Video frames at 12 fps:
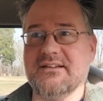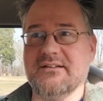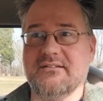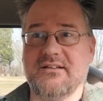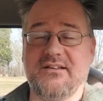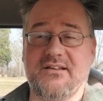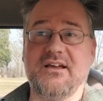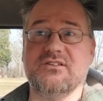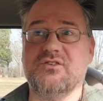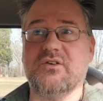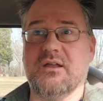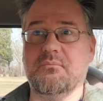and
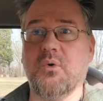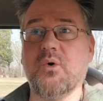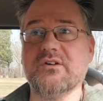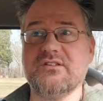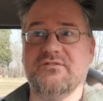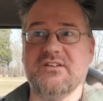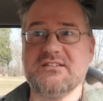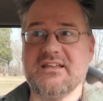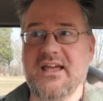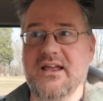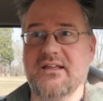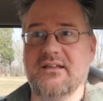as you get more
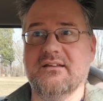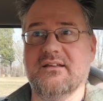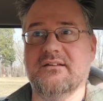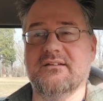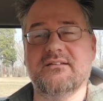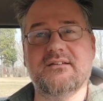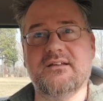sophisticated and,